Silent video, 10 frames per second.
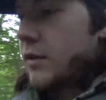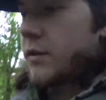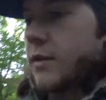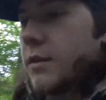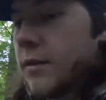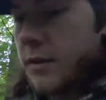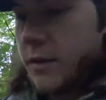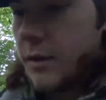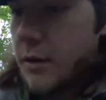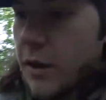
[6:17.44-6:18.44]
So,
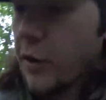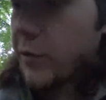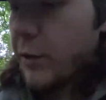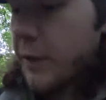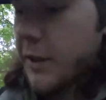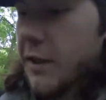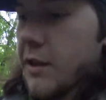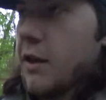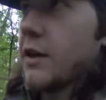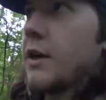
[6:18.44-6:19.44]
hopefully we can get
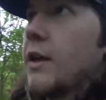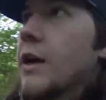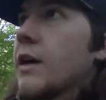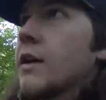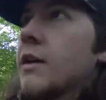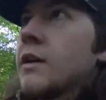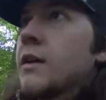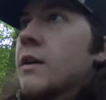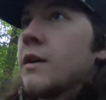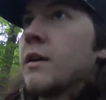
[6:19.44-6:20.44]
lucky today.
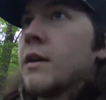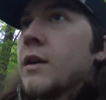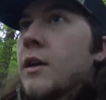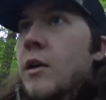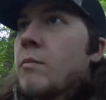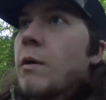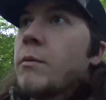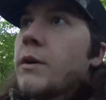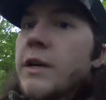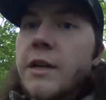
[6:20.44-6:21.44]
Maybe
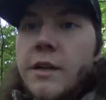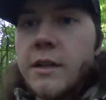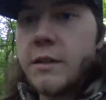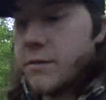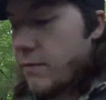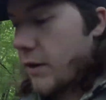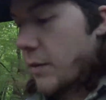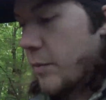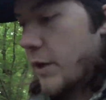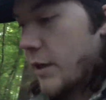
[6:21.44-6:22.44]
we can at least find a
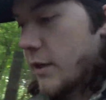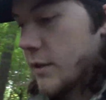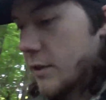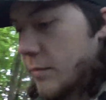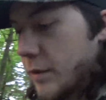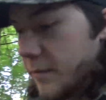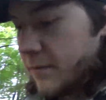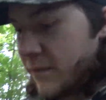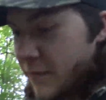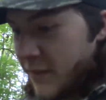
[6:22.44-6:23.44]
pig or something.
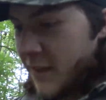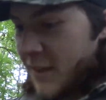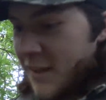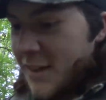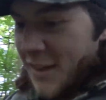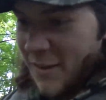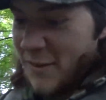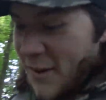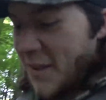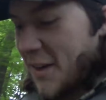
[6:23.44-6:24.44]
If
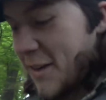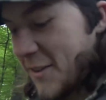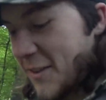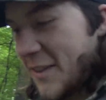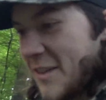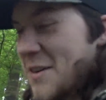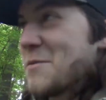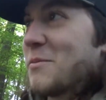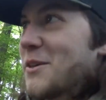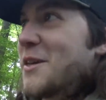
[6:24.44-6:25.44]
nothing else, there's
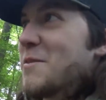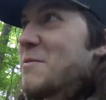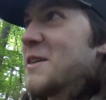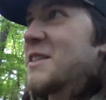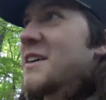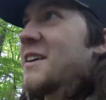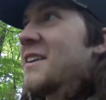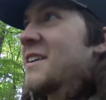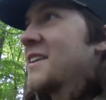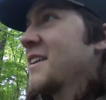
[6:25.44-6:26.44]
plenty of pigs out
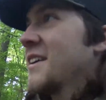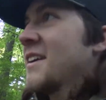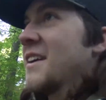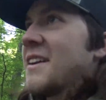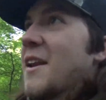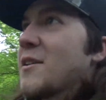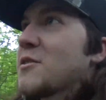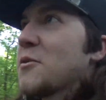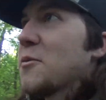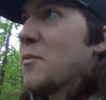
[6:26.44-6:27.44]
here. Nice
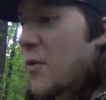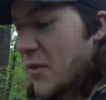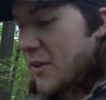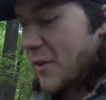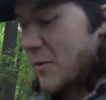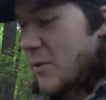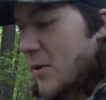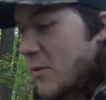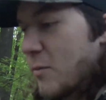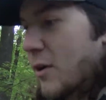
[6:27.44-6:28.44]
cool morning, they ought to be
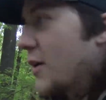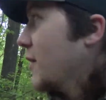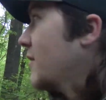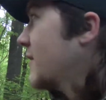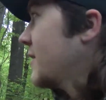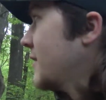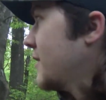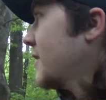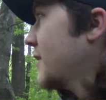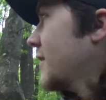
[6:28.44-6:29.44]
on the prowl.
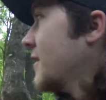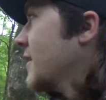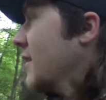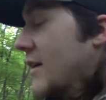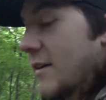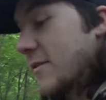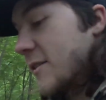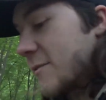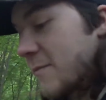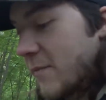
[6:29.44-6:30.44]
I don't
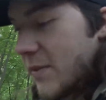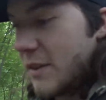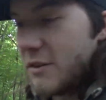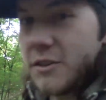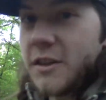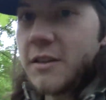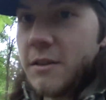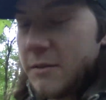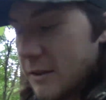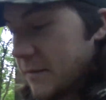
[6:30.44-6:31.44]
know. I'll stay tuned.